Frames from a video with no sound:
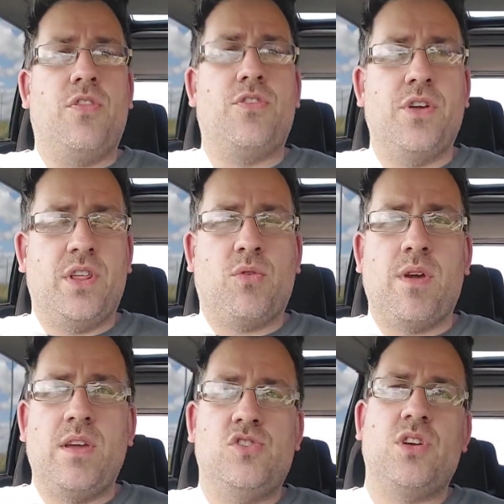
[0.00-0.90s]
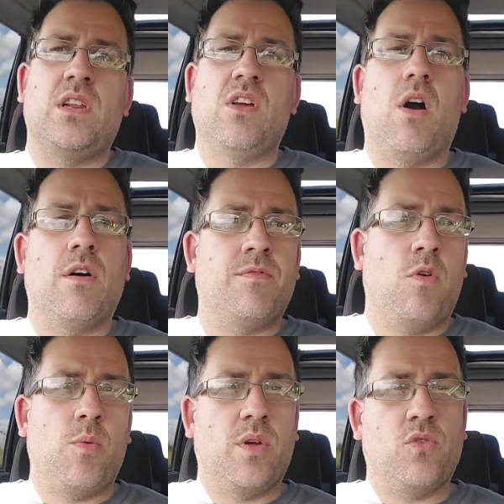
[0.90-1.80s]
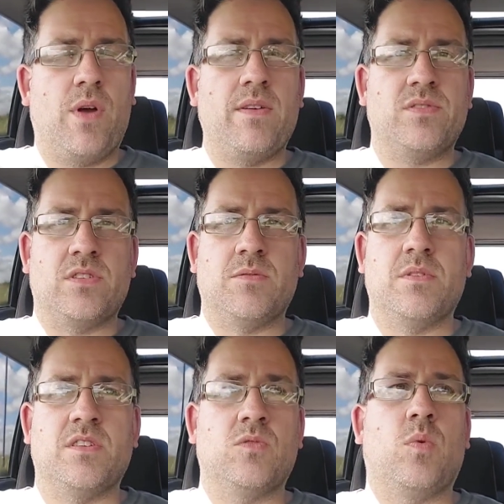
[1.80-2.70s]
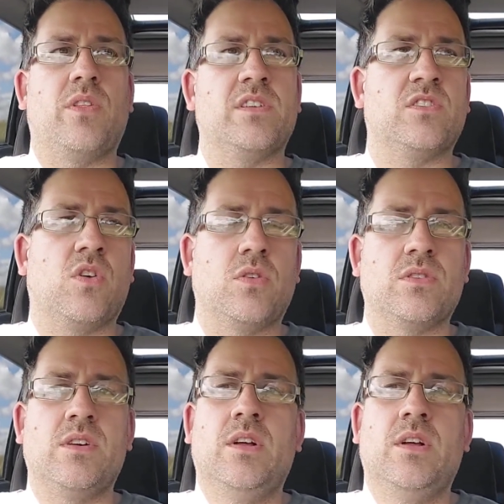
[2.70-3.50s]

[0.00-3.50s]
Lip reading: 33 GTR 4-wheel drive system, this is what this has got.